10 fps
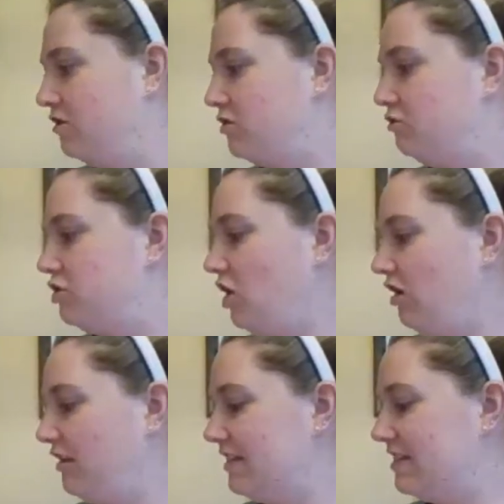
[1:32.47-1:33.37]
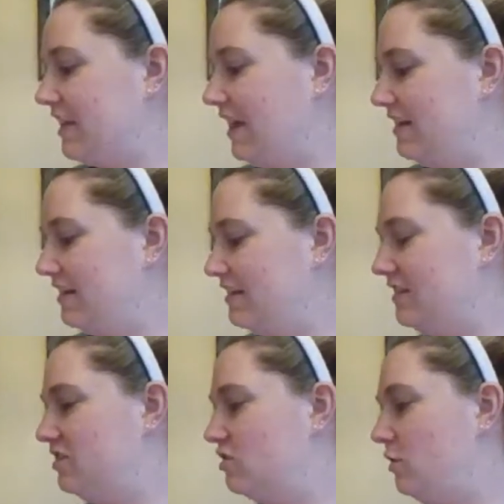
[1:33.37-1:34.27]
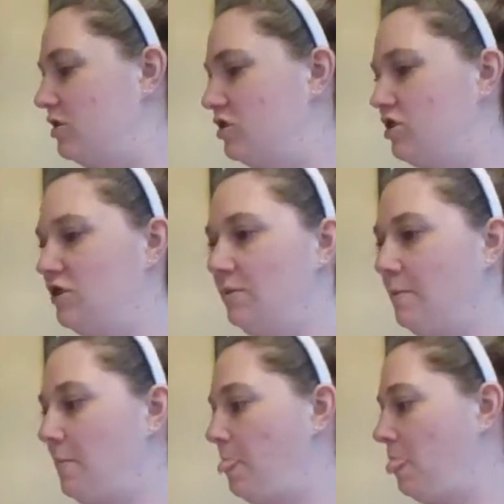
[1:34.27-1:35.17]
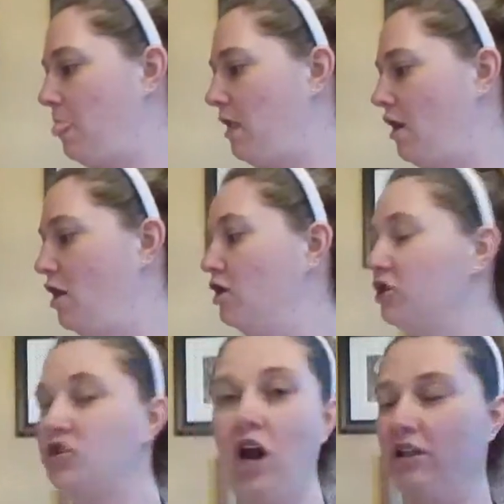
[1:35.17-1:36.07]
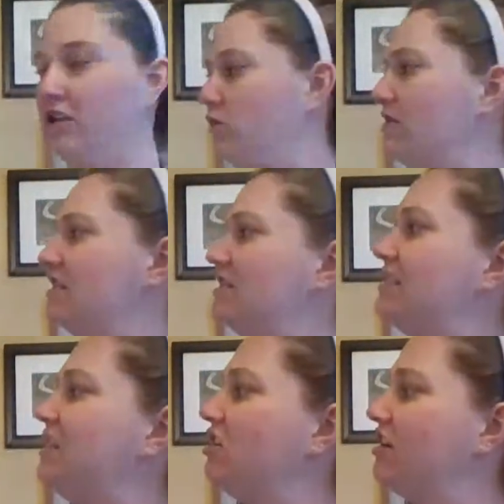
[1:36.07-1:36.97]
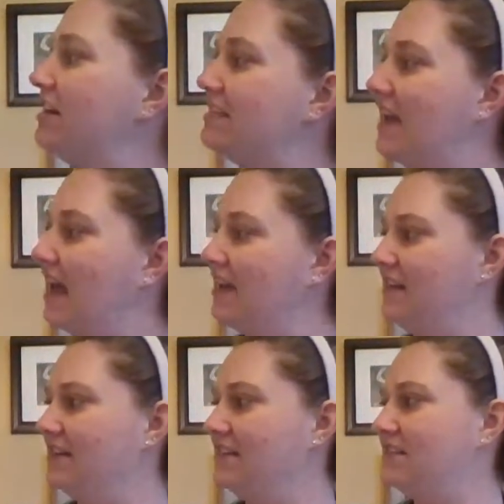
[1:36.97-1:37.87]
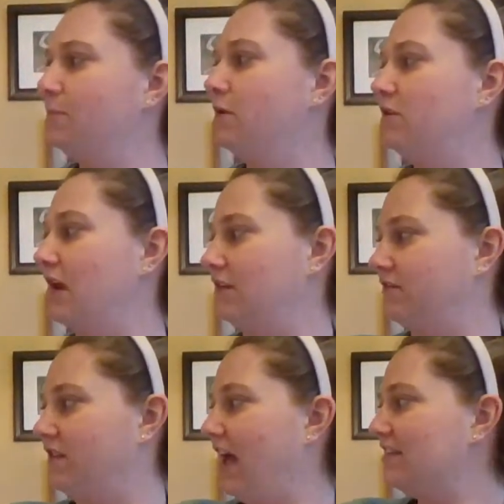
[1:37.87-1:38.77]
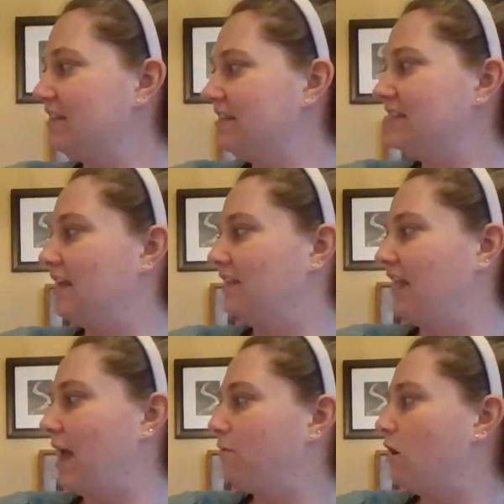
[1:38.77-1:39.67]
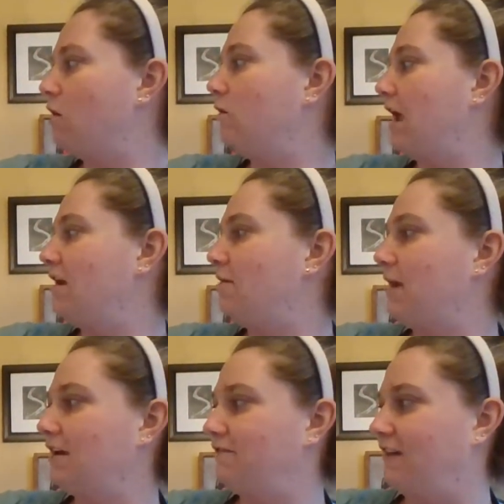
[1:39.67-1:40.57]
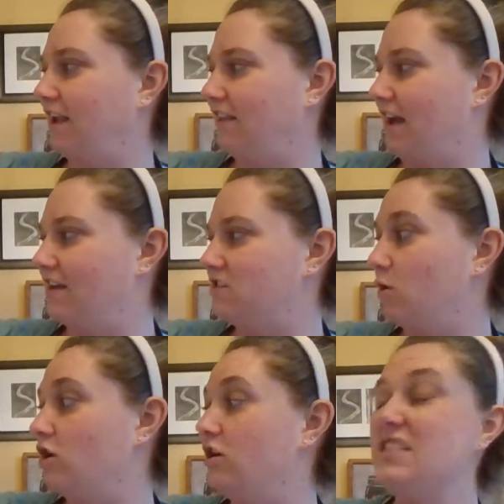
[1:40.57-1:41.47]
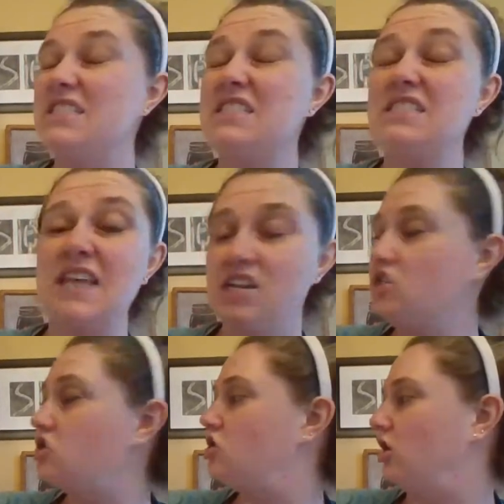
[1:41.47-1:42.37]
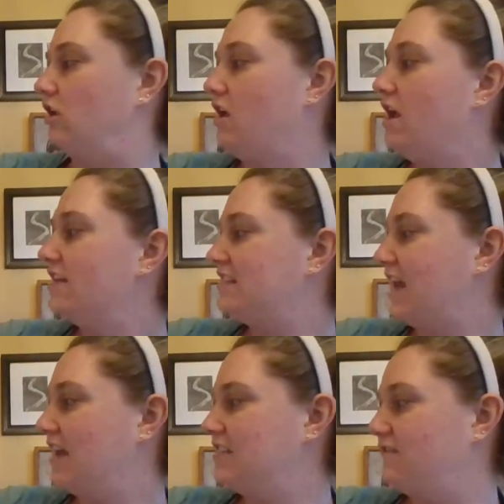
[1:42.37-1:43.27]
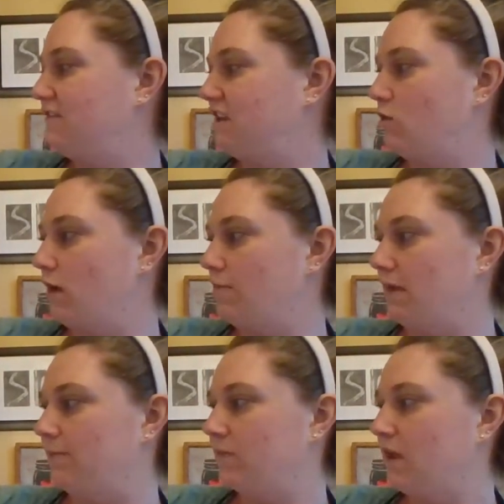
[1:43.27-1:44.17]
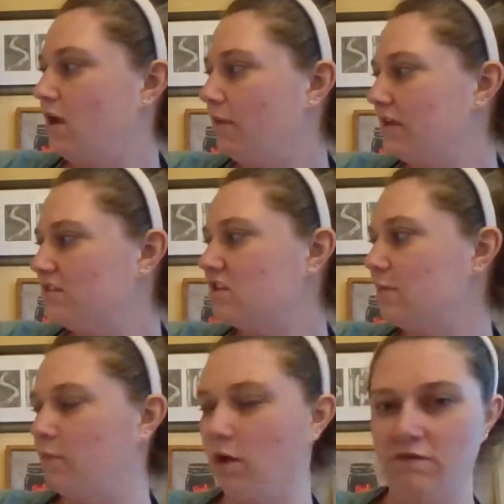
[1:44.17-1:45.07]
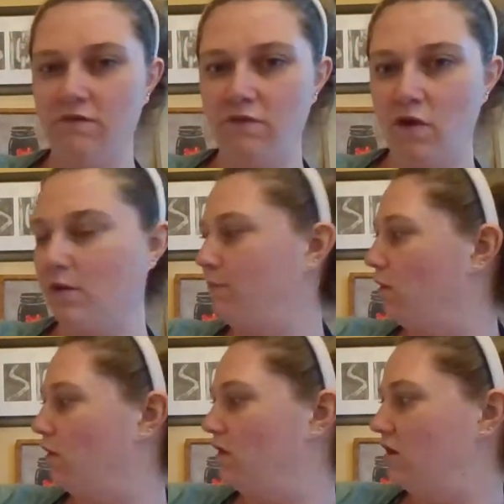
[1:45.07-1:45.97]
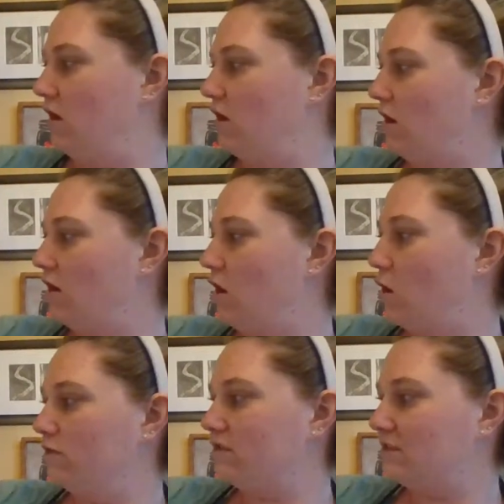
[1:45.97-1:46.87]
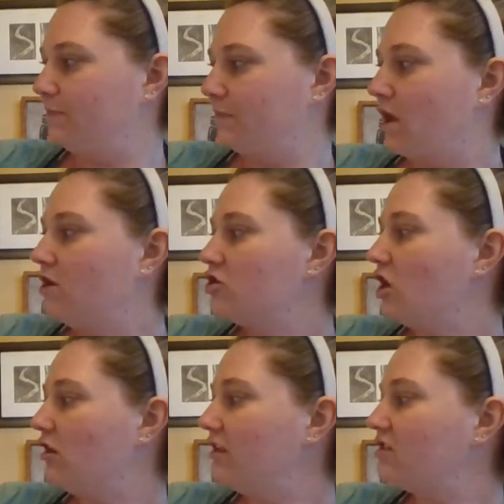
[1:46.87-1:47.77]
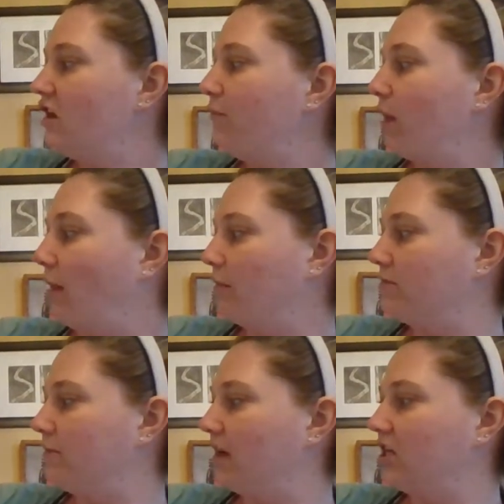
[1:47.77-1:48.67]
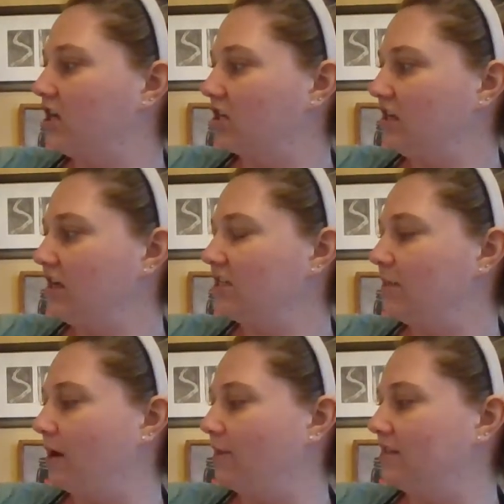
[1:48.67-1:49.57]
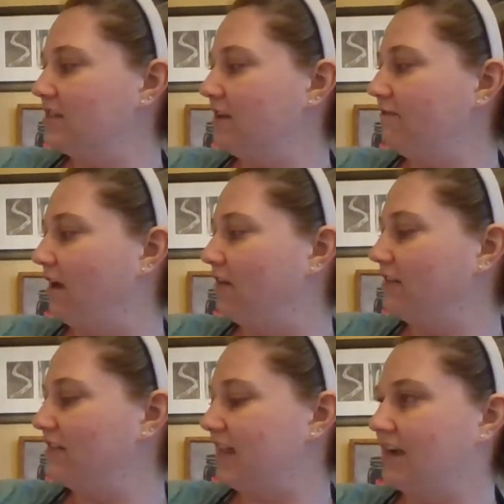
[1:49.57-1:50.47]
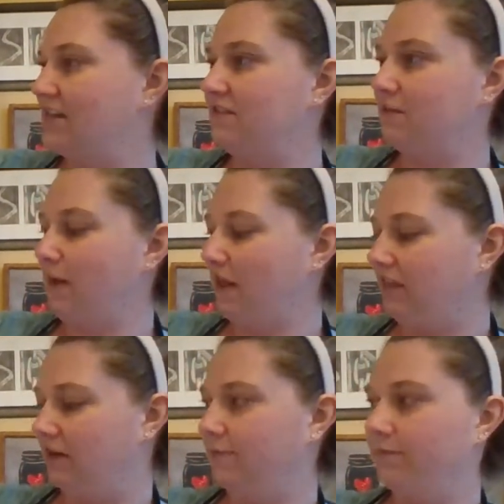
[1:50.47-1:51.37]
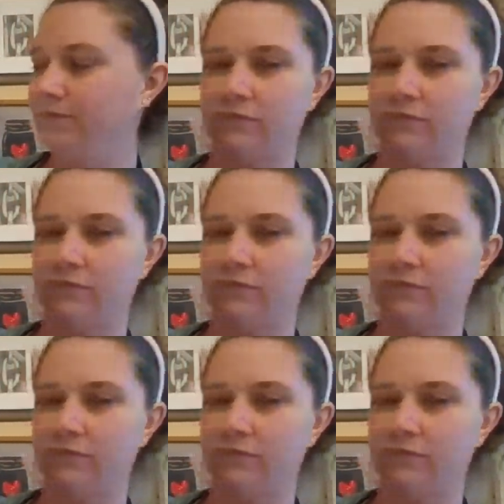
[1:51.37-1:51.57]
So Charlotte the Scientist is Squished. Charlotte was a serious scientist. Protective glasses, a lab coat, and a magnifying glass were her essential scientific equipment, plus a clipboard for important notes. Charlotte solved problems by conducting experiments that followed the scientific method.